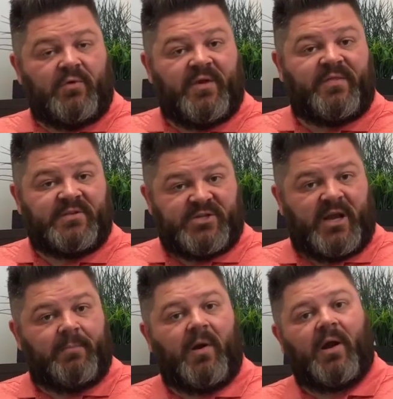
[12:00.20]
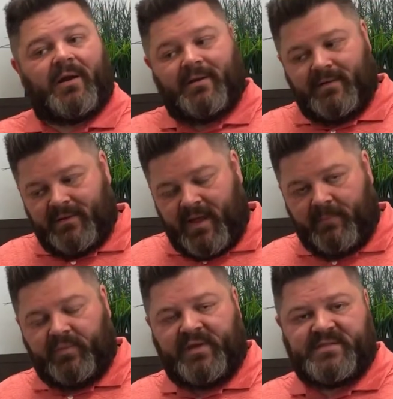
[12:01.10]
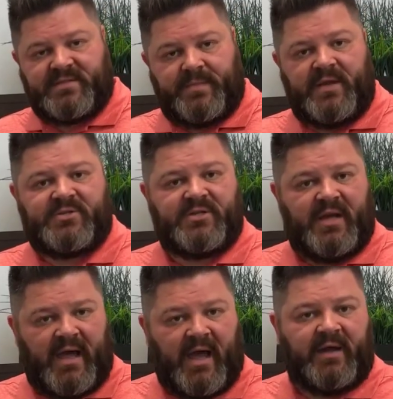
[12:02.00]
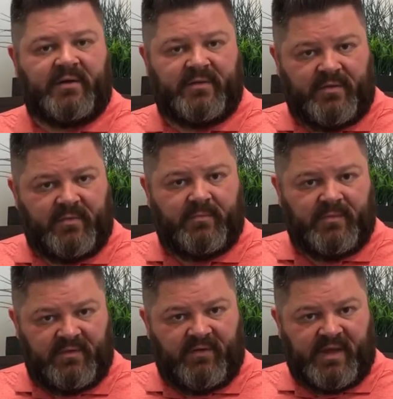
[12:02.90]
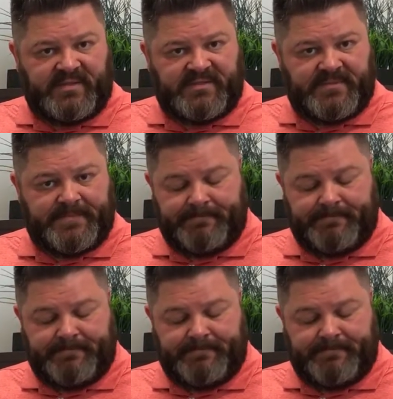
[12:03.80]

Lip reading: you get the check mark and place the patient onto the device.